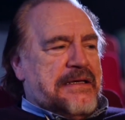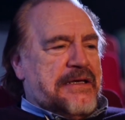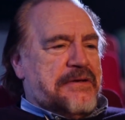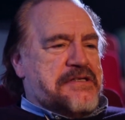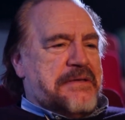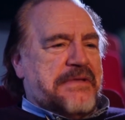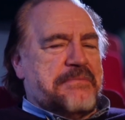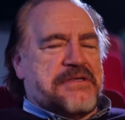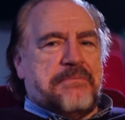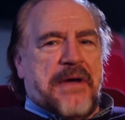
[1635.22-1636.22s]
you know,
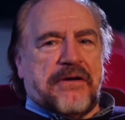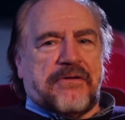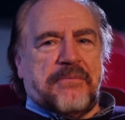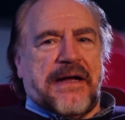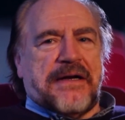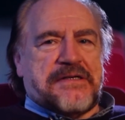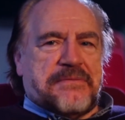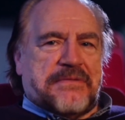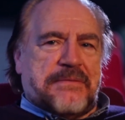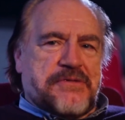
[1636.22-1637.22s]
sometimes they micromanage,
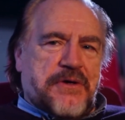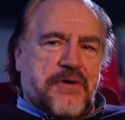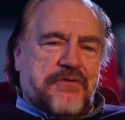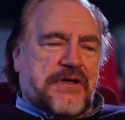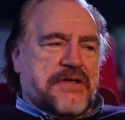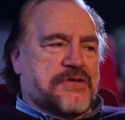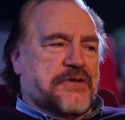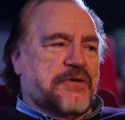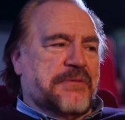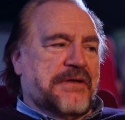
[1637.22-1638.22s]
sometimes they over
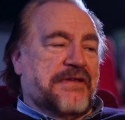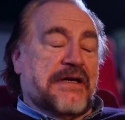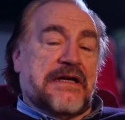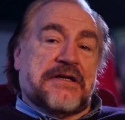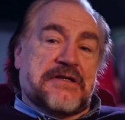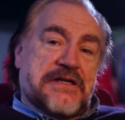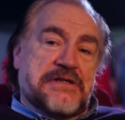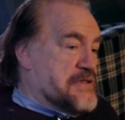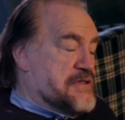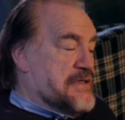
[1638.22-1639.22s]
control, but if they learn to
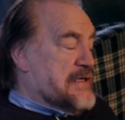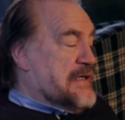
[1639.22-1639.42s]
touch,